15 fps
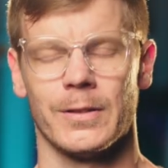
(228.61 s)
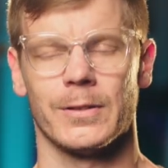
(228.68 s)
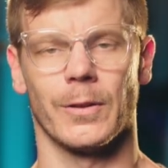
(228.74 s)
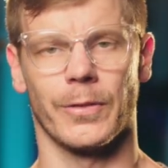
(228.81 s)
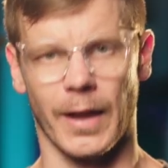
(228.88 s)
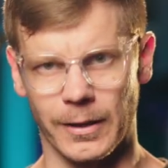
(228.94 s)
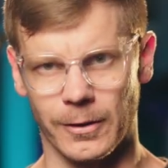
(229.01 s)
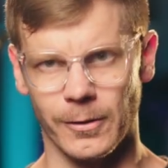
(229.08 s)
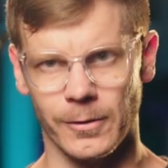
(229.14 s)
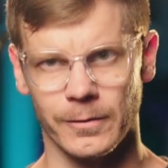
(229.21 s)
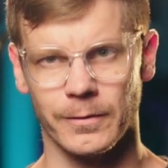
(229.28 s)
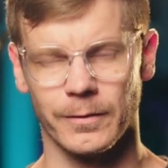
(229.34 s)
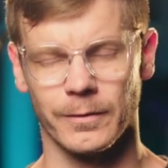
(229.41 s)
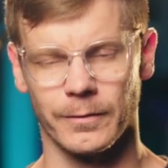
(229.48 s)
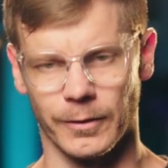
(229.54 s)
So thank you
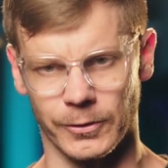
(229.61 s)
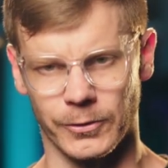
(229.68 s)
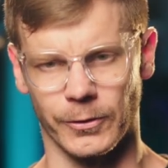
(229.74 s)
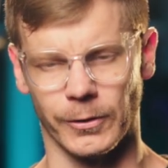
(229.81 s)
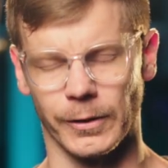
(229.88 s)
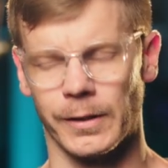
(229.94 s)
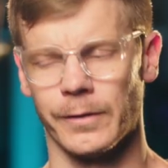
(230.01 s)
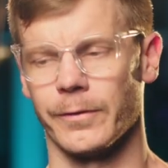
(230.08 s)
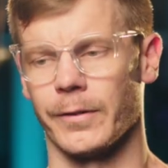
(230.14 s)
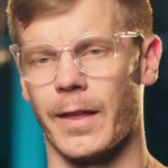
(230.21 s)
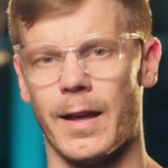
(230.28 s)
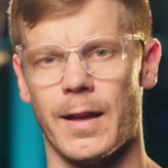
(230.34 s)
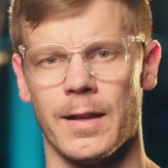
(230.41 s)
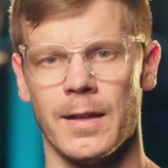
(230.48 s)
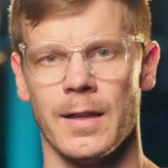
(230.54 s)
truly for
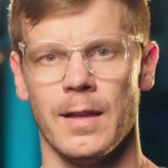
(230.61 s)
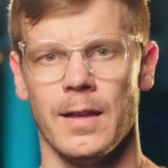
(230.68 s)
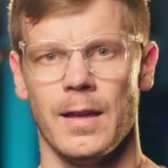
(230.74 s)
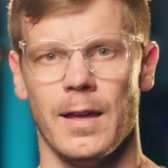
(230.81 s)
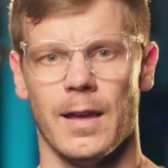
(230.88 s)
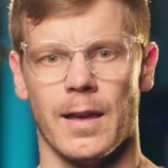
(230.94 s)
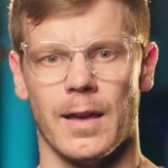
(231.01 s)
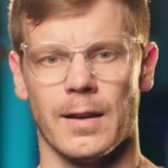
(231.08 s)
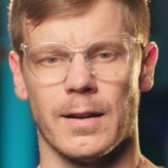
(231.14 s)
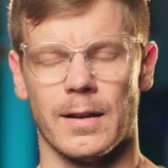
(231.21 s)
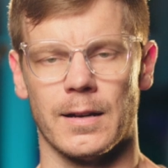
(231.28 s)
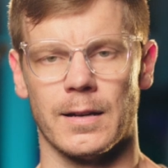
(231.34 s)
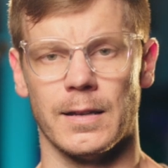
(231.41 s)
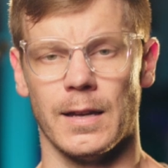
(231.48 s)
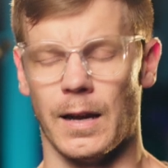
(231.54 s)
that. And
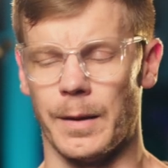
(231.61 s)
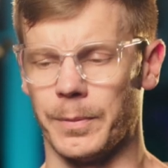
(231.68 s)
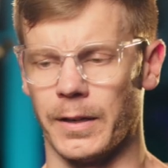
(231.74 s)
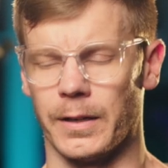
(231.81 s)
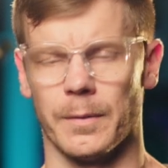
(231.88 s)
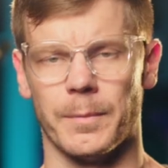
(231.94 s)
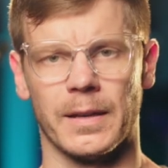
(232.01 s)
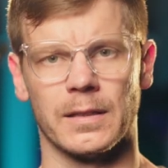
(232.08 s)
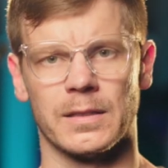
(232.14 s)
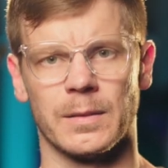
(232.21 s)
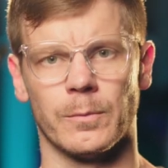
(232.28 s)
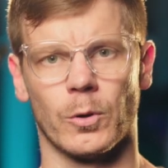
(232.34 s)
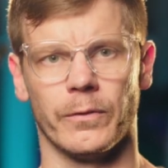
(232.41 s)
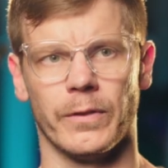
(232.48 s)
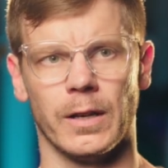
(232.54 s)
yeah, I plan on making
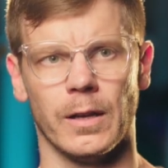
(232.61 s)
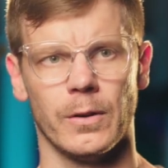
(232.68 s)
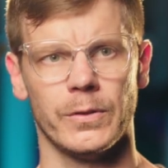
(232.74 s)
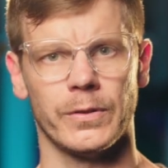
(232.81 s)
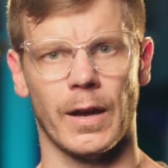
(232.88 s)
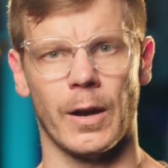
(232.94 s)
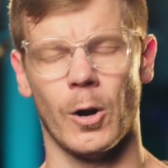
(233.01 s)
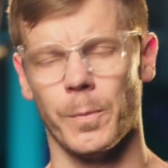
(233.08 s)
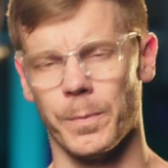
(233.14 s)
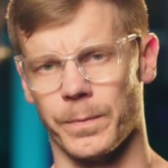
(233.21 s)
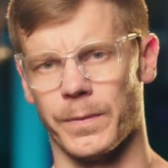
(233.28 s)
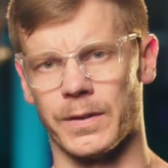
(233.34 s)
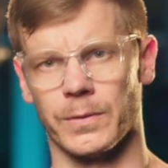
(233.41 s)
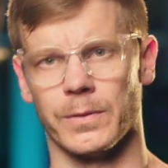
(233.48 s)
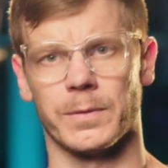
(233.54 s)
some more videos. I
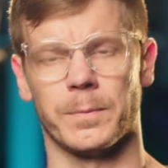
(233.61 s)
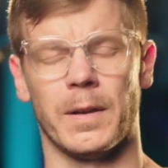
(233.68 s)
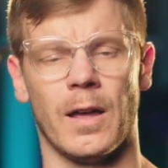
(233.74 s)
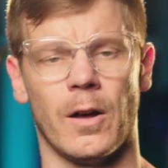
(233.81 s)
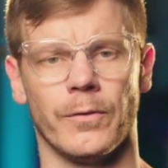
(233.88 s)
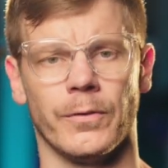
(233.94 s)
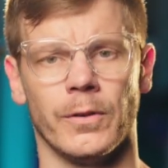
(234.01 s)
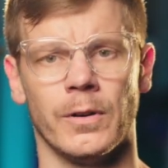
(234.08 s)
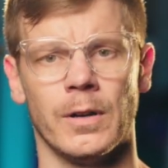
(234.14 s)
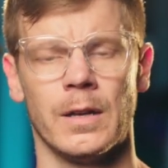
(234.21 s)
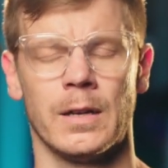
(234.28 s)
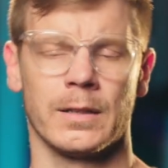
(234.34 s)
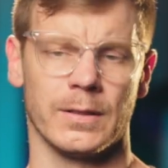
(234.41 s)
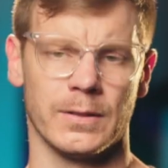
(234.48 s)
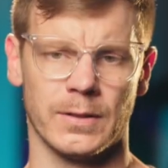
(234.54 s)
hope this has been helpful.
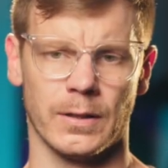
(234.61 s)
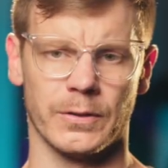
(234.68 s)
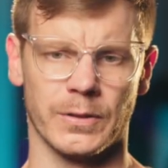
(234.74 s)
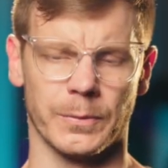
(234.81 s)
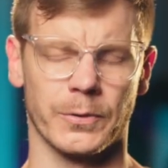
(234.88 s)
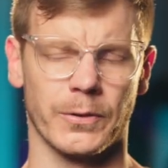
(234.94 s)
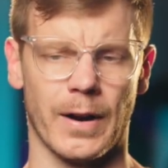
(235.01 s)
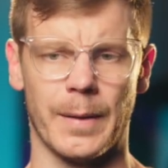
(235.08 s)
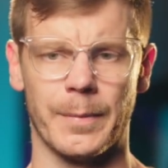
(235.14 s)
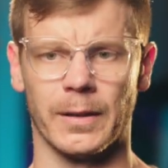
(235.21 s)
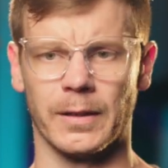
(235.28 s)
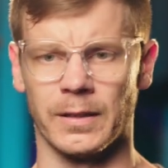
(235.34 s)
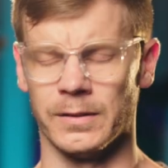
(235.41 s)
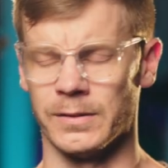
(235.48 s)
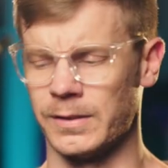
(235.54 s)
Consider
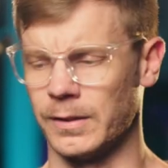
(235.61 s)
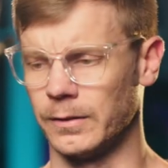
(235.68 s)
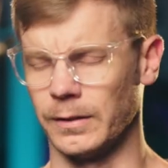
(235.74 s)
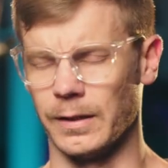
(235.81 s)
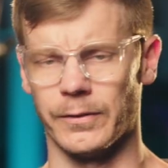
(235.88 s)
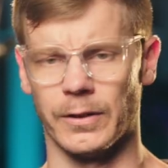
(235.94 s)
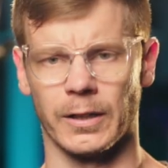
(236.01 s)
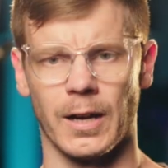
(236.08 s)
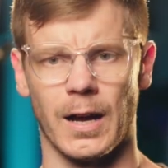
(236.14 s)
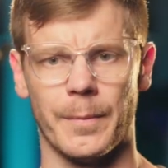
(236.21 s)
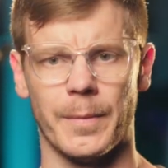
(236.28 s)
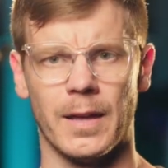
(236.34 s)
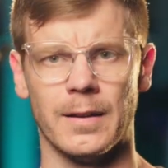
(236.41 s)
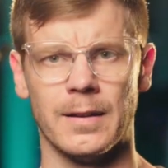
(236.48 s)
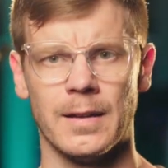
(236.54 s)
subscribing, consider leaving a
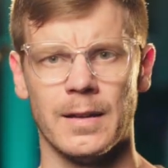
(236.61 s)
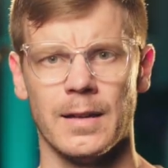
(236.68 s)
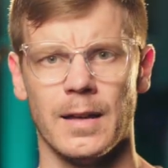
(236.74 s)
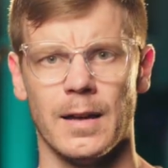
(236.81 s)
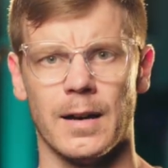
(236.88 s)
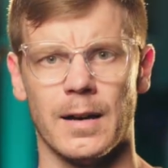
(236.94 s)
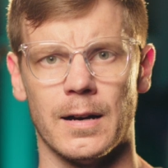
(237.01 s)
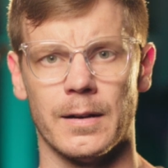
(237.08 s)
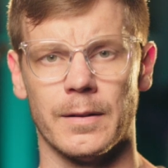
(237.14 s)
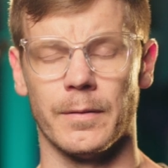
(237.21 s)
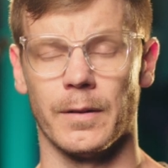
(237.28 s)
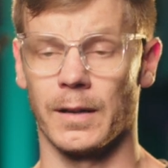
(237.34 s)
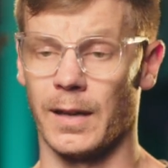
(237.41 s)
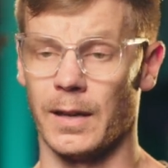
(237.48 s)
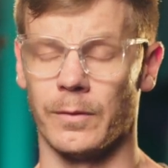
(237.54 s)
comment.
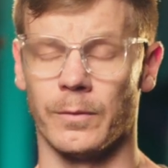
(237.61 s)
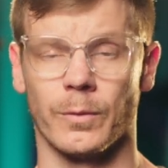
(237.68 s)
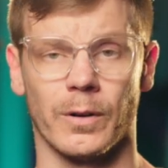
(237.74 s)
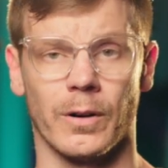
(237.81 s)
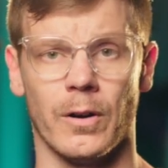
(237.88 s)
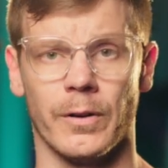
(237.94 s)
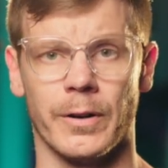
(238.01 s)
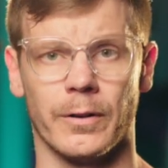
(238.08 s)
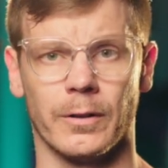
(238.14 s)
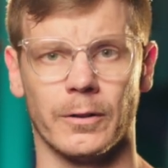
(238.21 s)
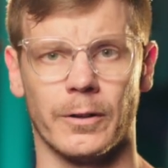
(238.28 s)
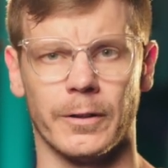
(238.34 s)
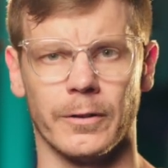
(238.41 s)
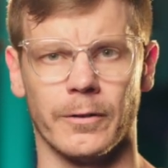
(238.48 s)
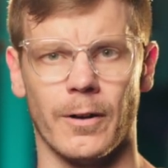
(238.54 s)
Again, we're all here to
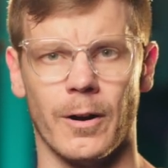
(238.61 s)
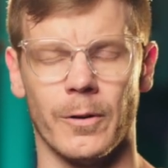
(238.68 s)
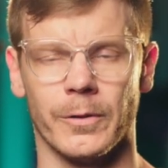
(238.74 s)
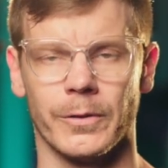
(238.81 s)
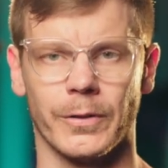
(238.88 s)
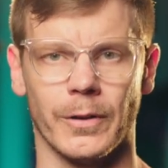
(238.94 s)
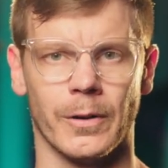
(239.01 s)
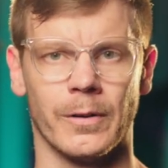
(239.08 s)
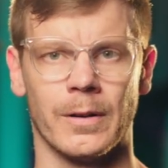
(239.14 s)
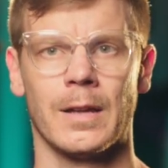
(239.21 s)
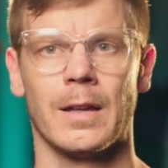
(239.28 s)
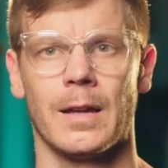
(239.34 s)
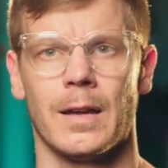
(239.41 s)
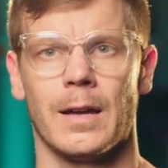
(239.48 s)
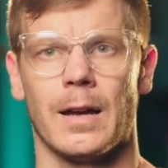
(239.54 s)
learn and grow. So
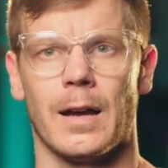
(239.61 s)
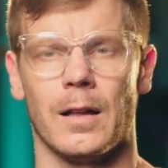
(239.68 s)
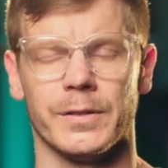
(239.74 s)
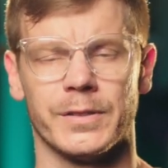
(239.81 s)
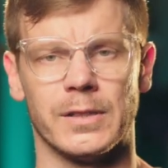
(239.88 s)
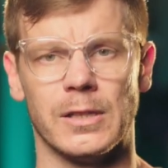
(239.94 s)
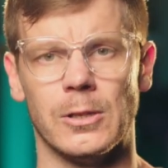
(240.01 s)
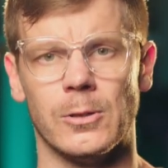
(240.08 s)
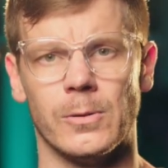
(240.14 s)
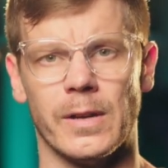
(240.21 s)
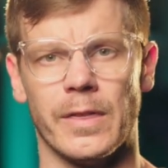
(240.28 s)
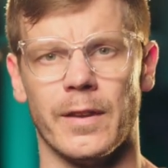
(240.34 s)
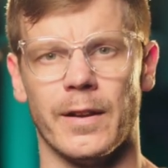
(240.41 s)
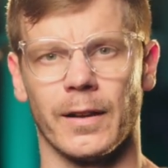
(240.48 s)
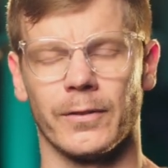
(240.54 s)
I'll see you
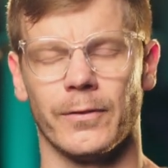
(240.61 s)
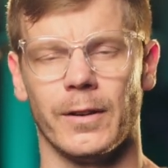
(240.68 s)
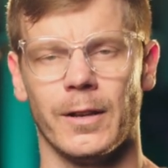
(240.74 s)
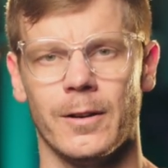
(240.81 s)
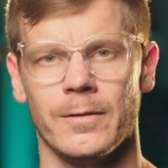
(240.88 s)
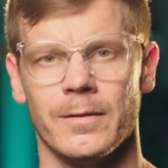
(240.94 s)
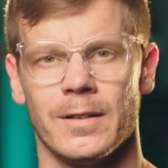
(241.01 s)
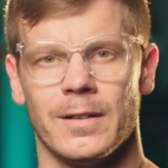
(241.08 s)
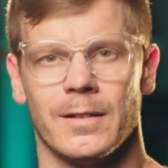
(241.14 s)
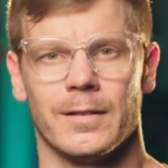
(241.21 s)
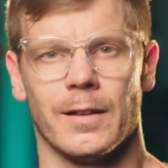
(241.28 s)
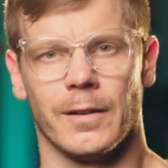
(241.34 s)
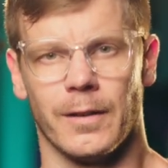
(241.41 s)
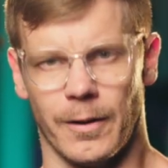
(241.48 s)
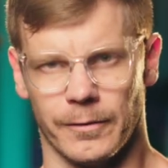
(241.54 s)
in the next video.
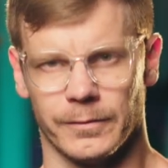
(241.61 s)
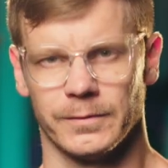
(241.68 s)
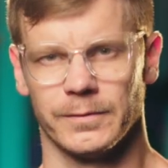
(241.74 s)
Take care.